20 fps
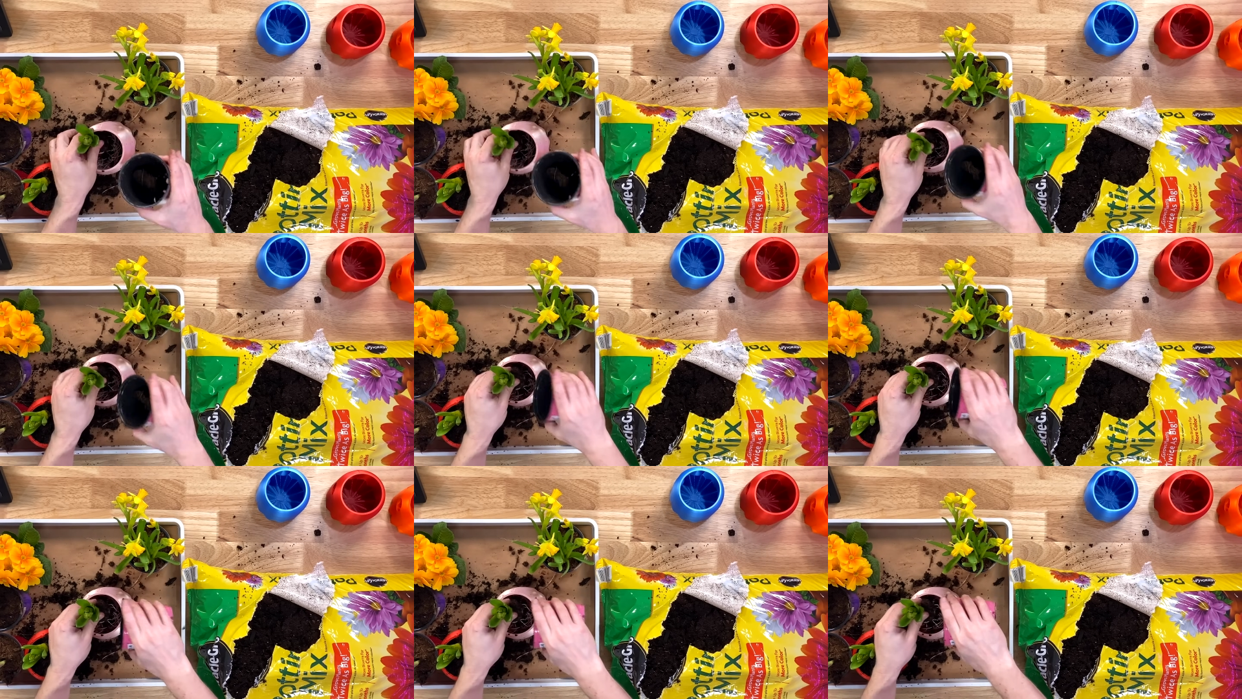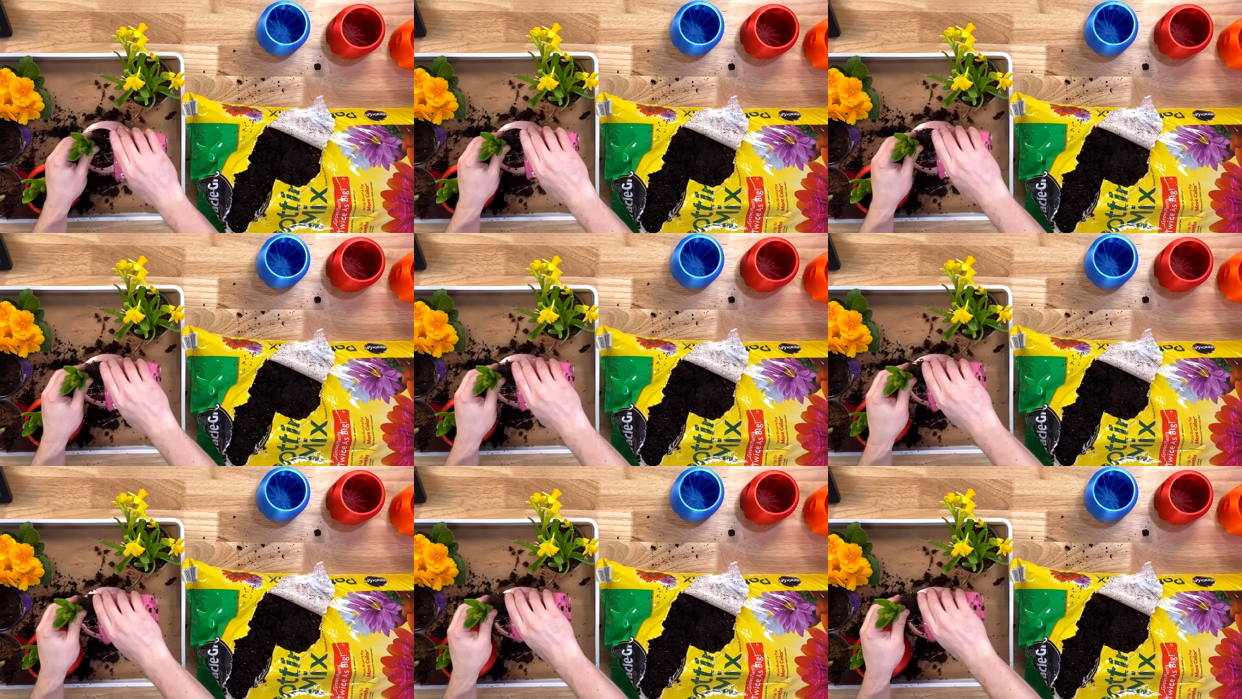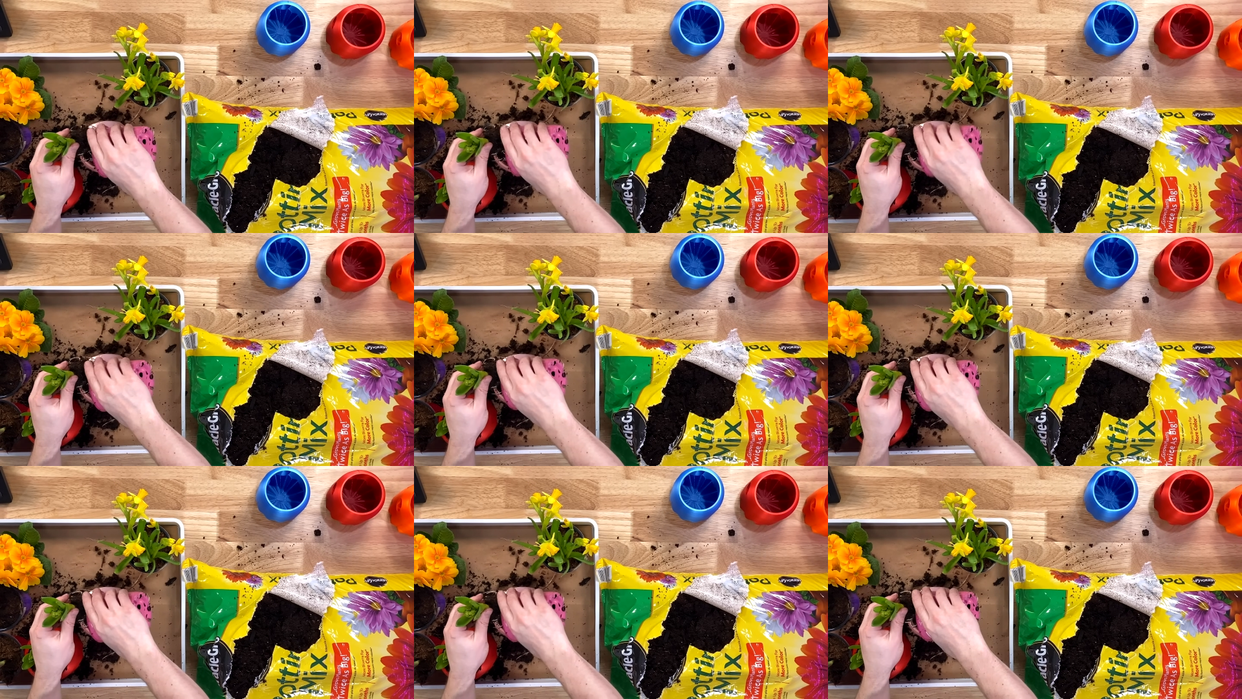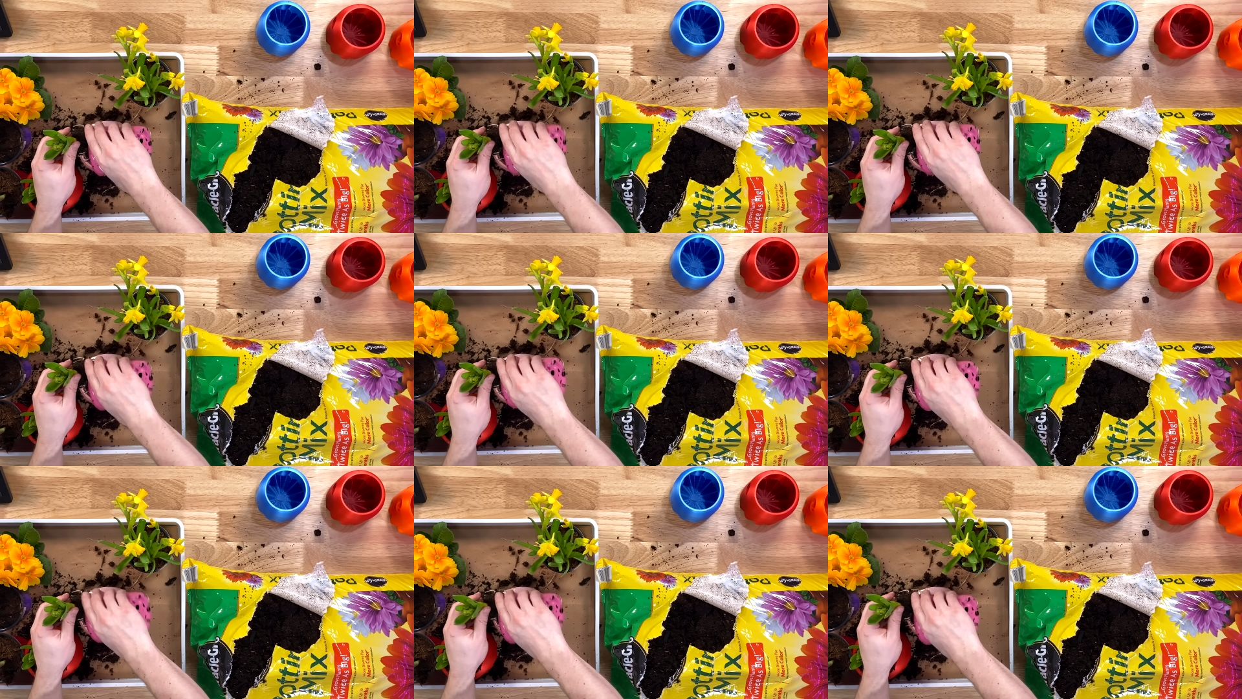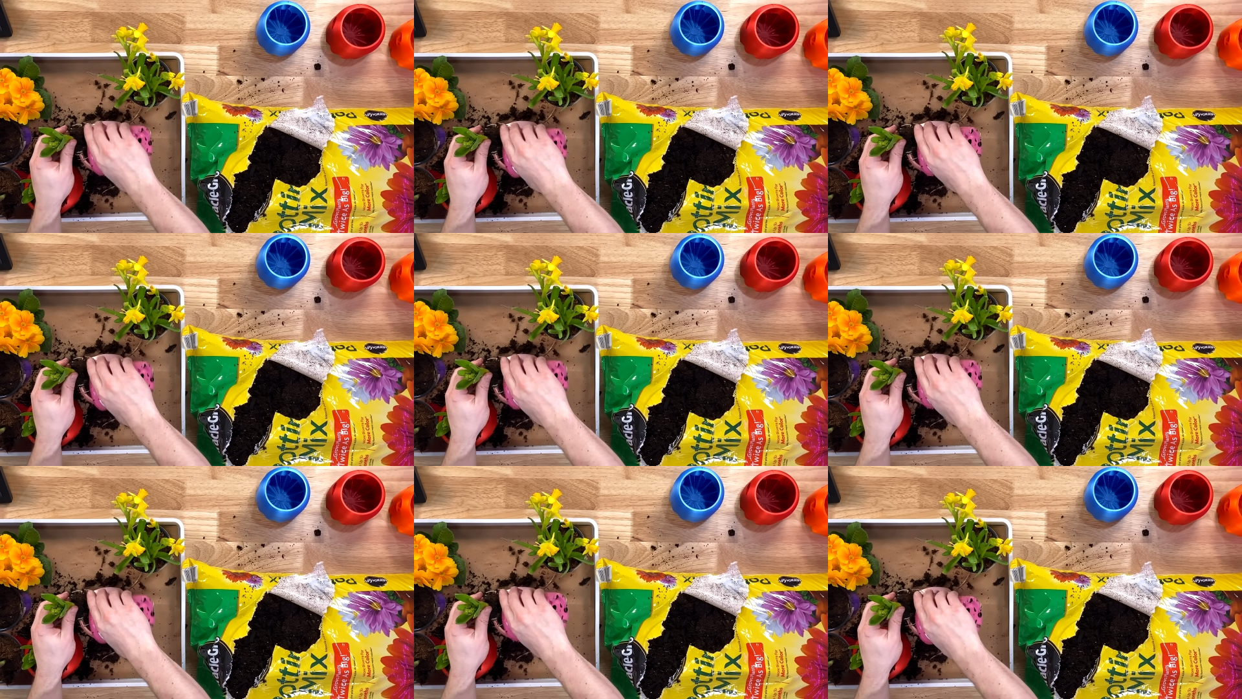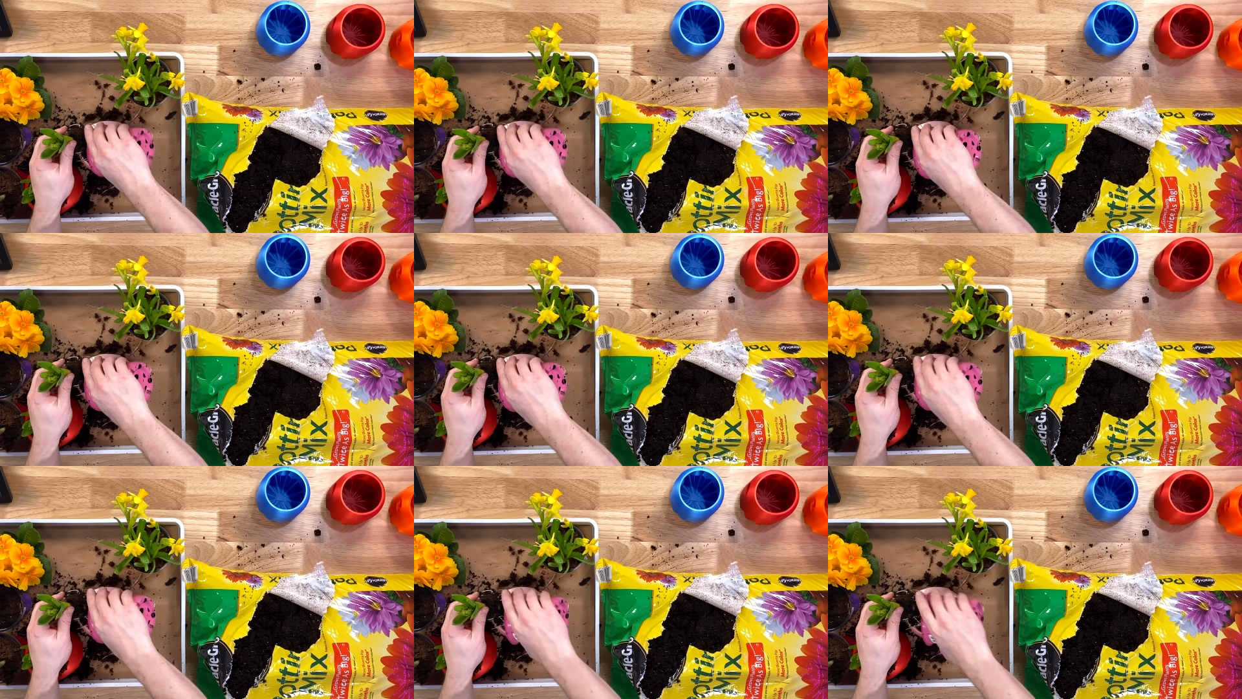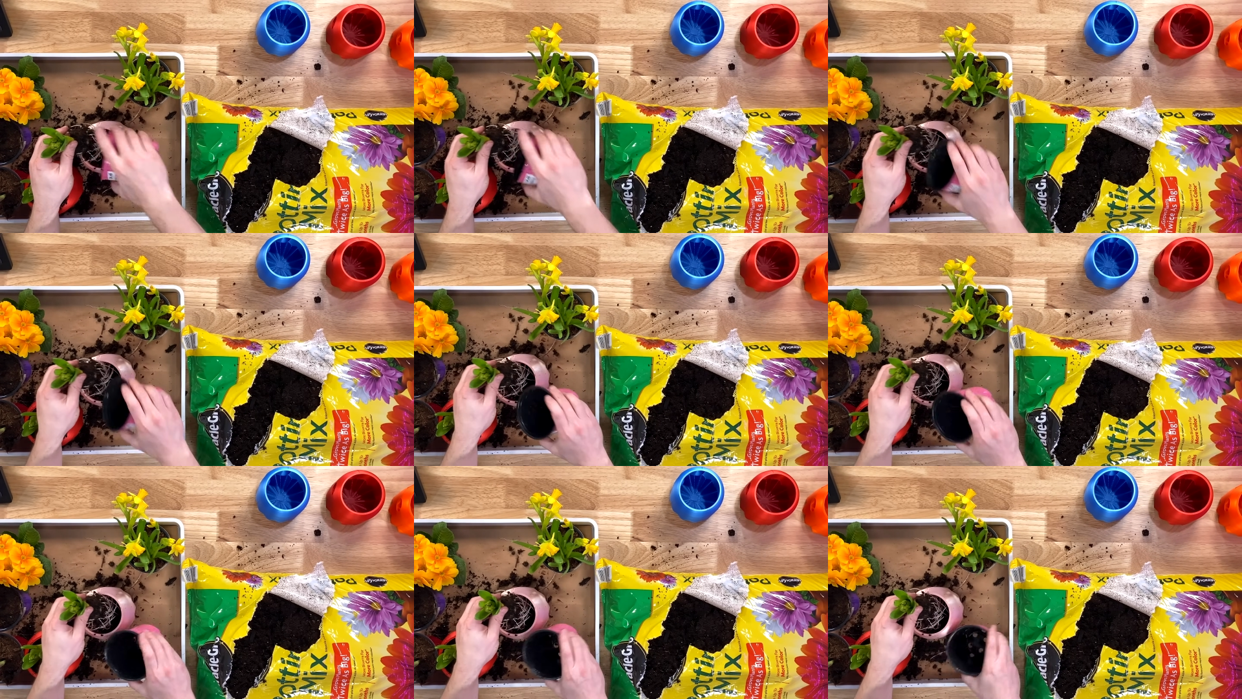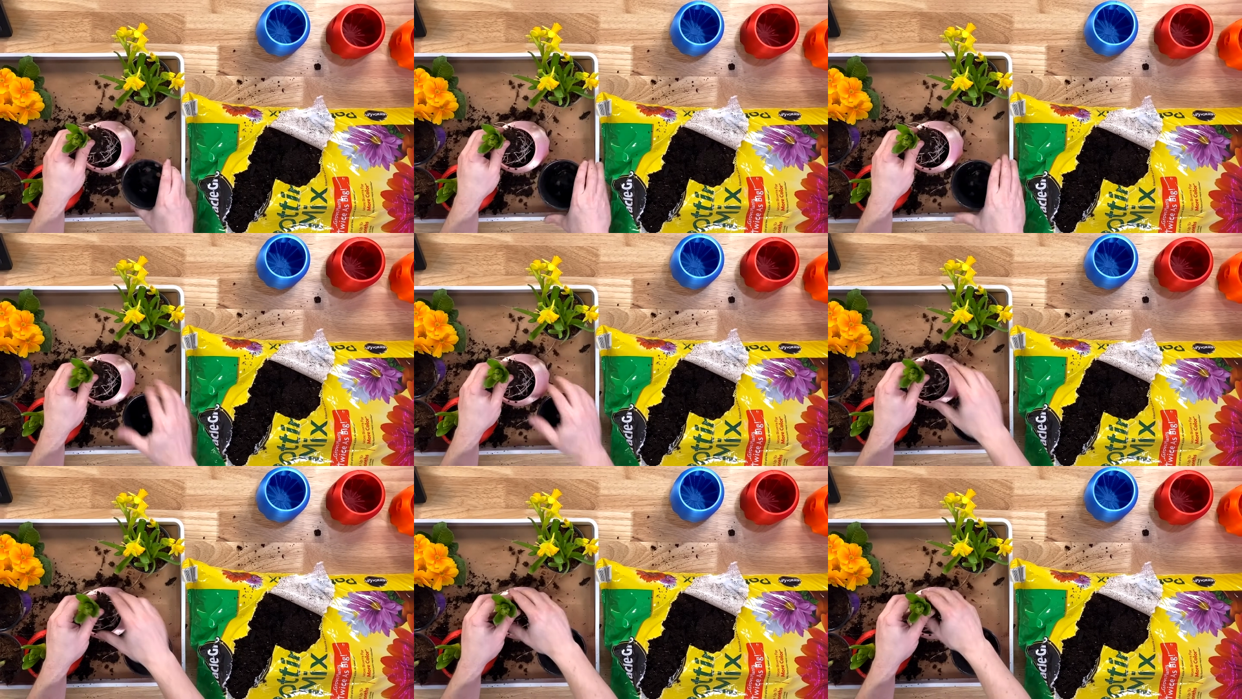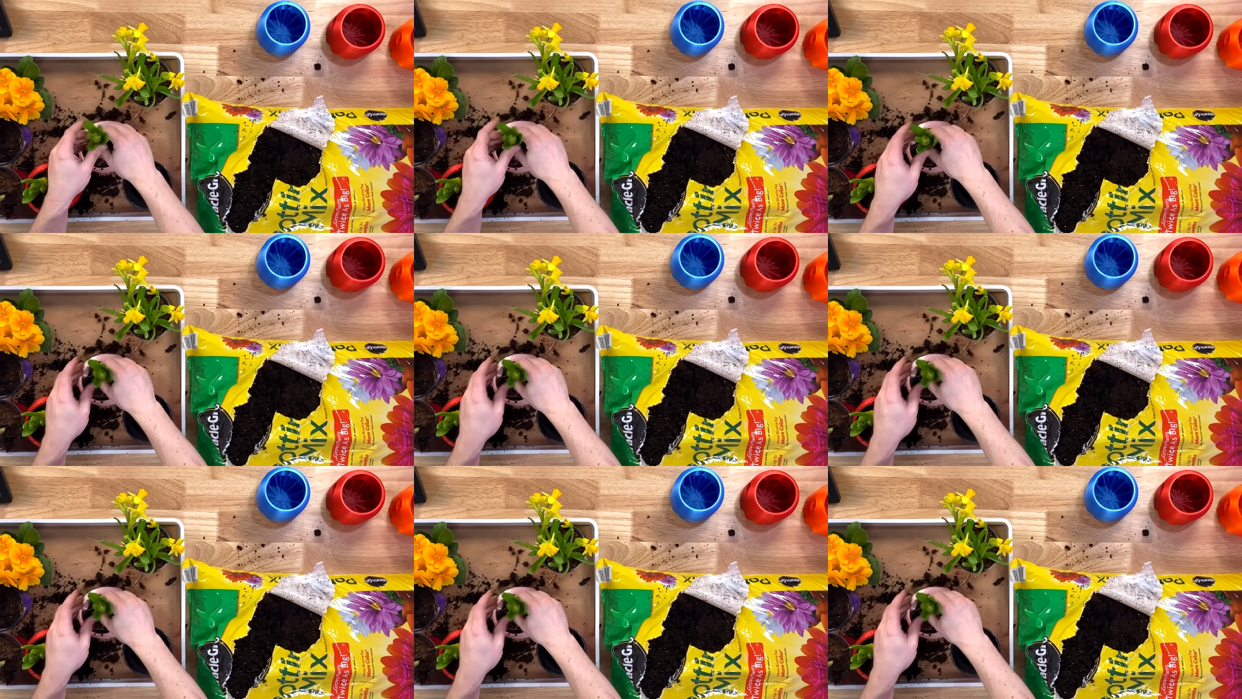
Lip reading: [unreadable: no face in view]